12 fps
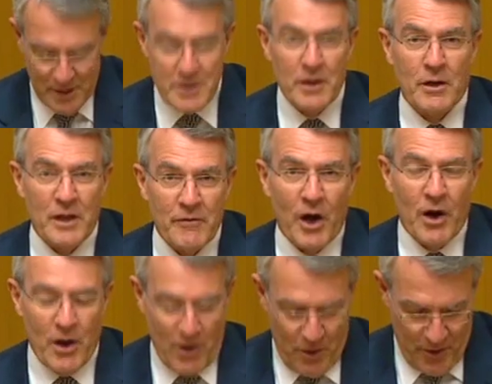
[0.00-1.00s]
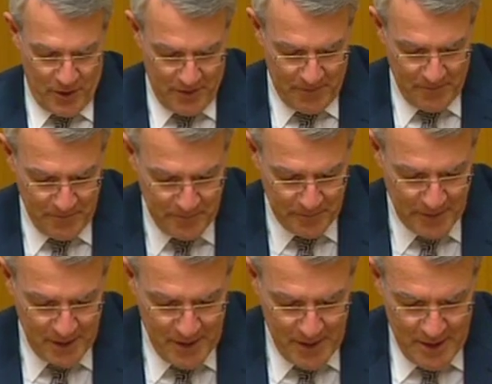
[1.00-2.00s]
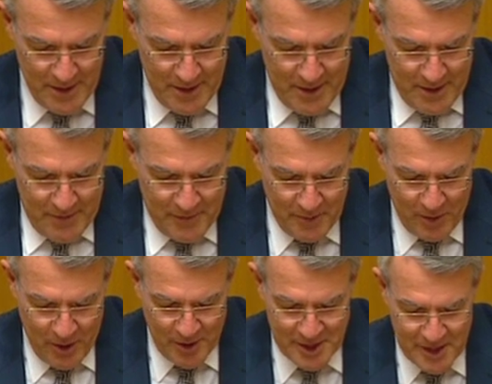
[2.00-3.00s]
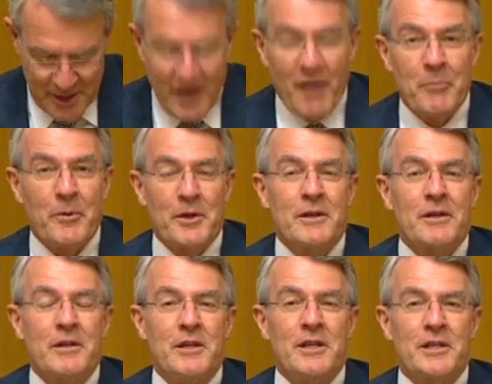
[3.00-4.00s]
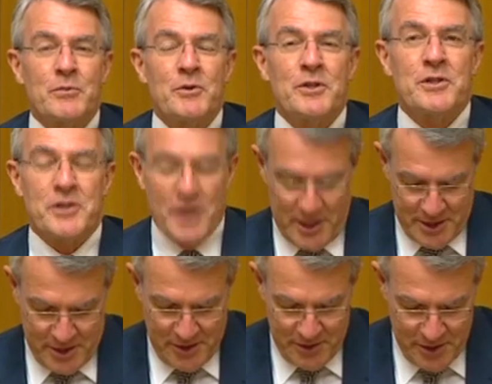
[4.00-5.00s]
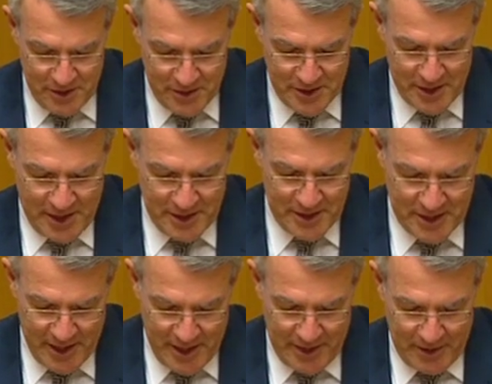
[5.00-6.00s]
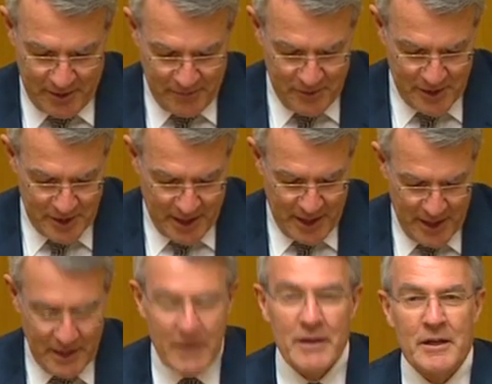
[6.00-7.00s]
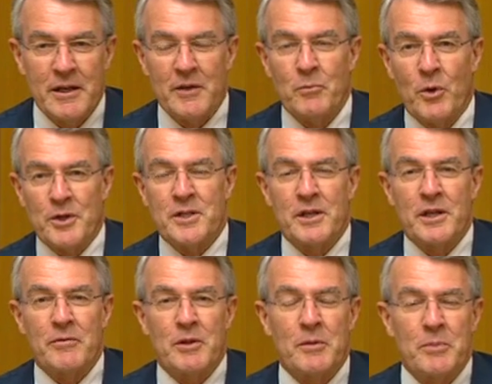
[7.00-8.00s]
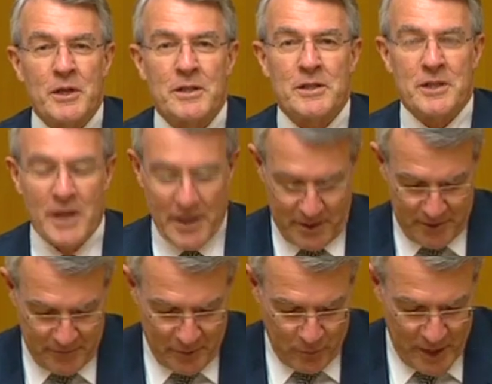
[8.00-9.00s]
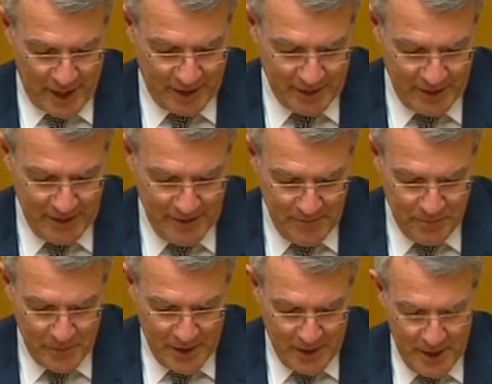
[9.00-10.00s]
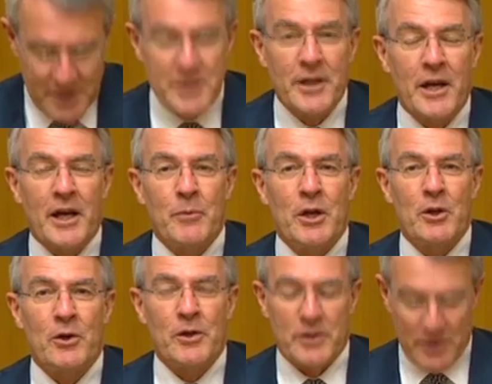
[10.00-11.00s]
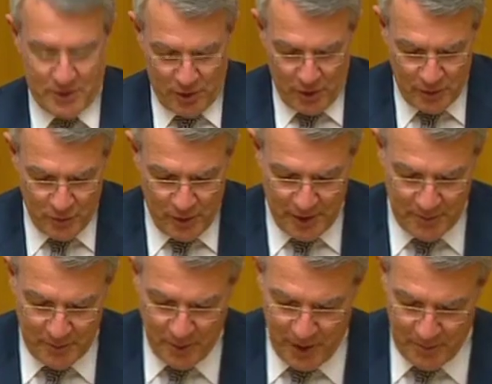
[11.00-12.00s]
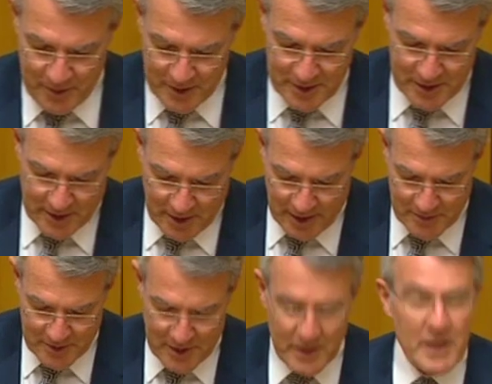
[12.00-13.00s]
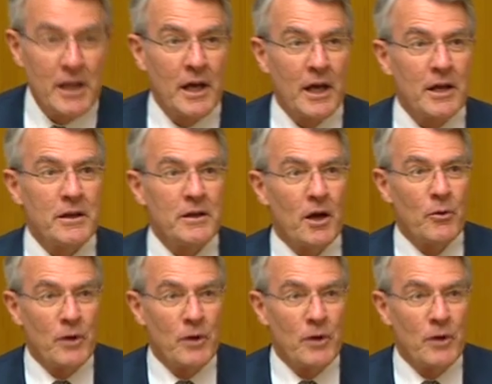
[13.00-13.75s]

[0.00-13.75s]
deliver on. For the Morrison government, this was just Tuesday's scandal of the day. And it wasn't even the biggest scandal of the week. Yesterday we learned that, contrary to the Prime Minister's claims that he had no